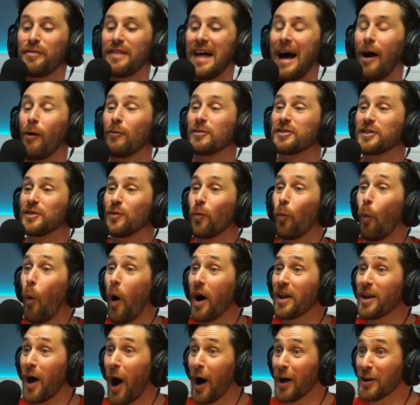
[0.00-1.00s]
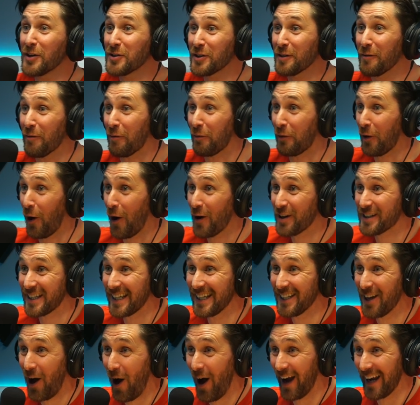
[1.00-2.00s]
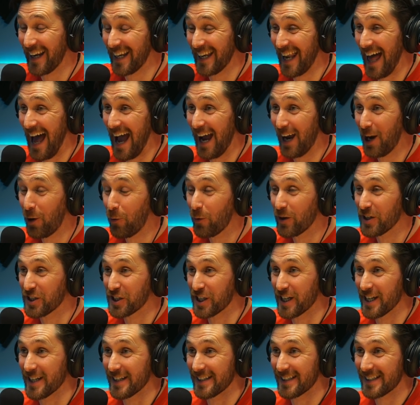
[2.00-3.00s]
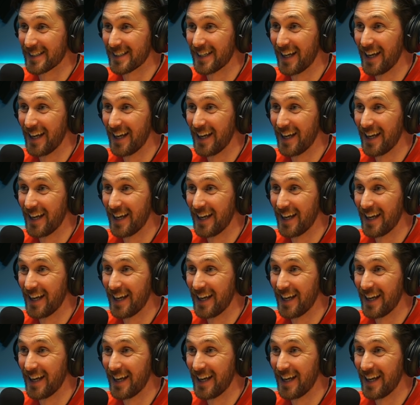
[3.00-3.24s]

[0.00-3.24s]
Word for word: thousand one hundred thirty-nine languages.